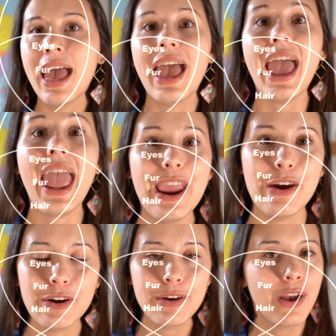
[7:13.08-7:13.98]

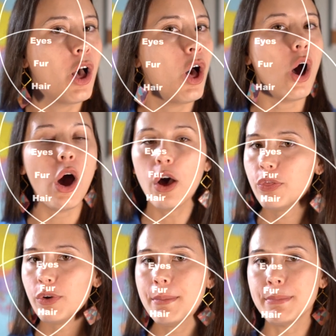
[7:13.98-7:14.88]
hair. All
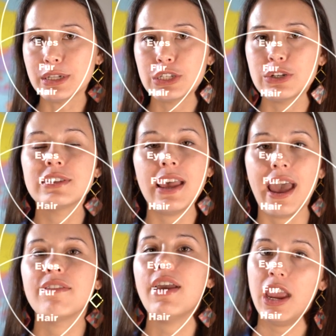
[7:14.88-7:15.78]
3 Munsters
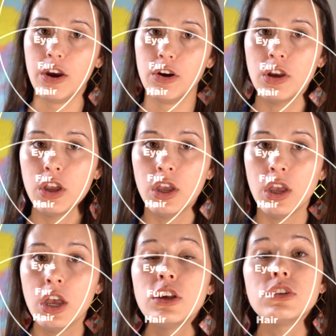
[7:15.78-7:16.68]
have hair.
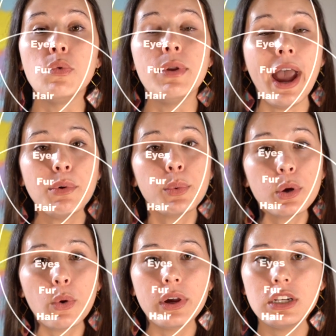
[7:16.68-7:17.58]
So now what we're
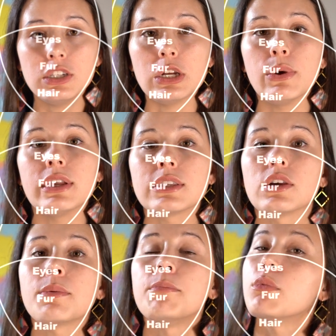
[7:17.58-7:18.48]
going to do is
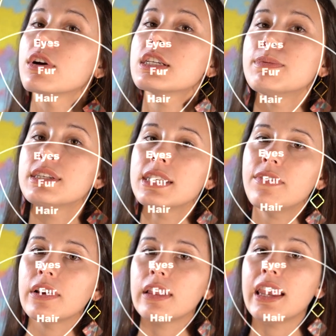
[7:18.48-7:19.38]
look more
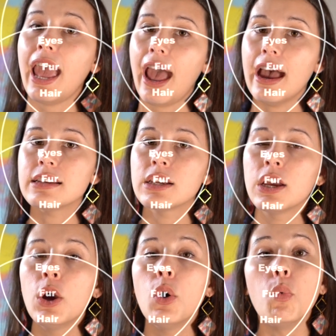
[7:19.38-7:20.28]
specifically at
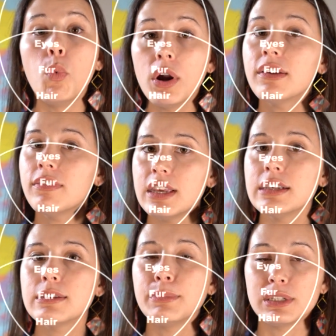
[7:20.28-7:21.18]
one of
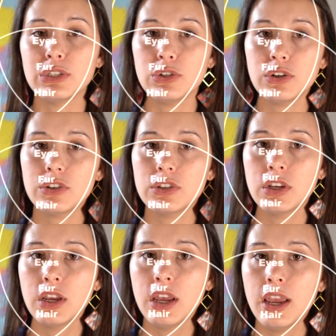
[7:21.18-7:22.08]
these Munsters.
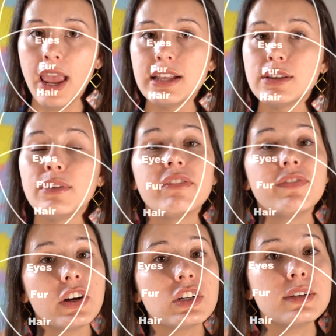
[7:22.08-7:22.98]
And so the
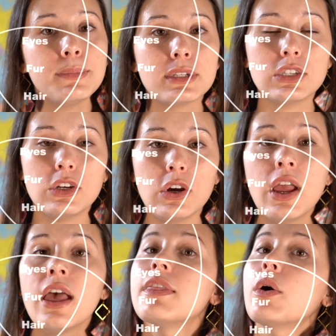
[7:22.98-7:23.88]
first Munster
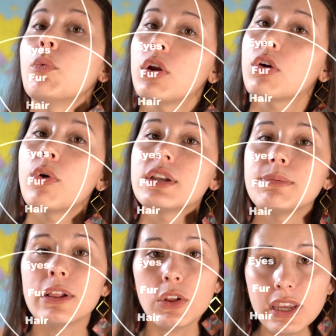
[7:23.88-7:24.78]
that we are going to
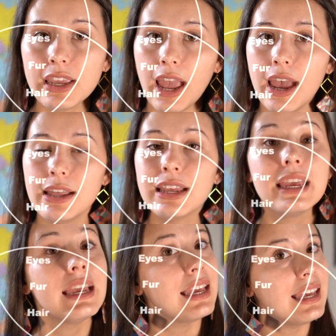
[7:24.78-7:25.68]
be looking at
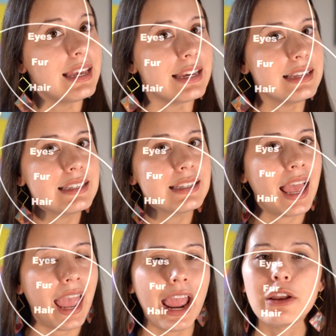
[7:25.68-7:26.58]
is,
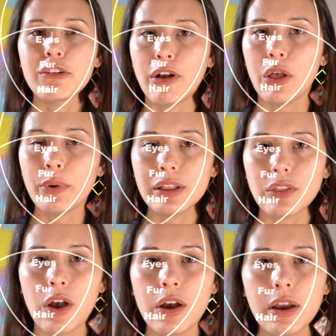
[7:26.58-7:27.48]
and you're following
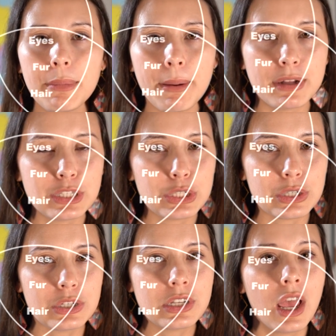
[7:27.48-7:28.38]
along my
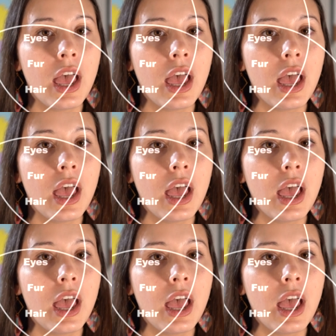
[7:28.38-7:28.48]
Munsters